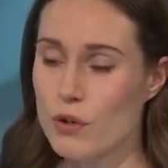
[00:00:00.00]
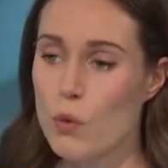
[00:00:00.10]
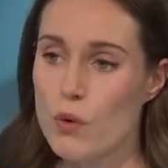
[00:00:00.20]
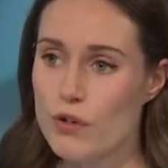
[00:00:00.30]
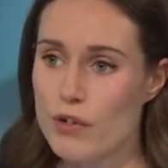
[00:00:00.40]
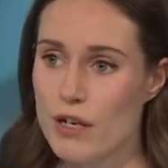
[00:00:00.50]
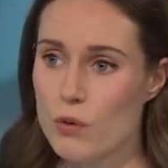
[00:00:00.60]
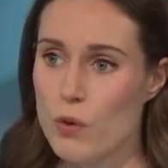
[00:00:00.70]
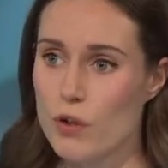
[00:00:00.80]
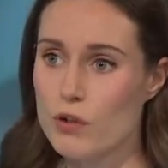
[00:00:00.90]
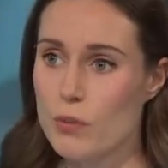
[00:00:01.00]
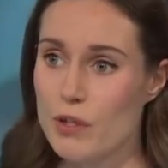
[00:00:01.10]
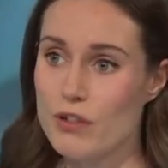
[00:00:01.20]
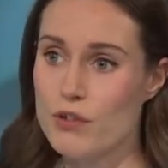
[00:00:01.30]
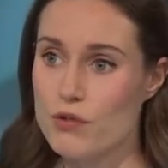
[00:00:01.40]
the water network
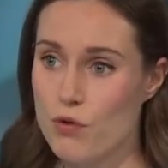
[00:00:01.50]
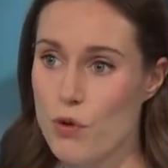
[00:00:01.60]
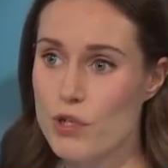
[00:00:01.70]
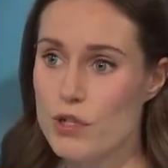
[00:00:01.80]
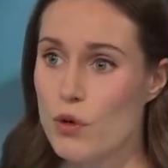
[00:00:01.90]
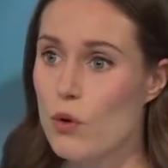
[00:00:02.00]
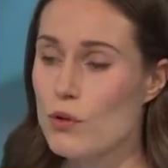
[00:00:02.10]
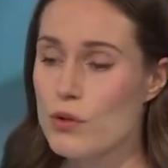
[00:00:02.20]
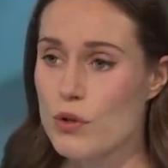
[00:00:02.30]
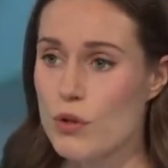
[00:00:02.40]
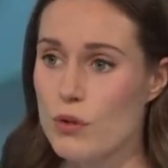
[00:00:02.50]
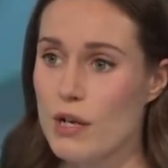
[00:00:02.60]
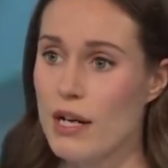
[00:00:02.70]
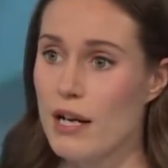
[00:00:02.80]
being destroyed, also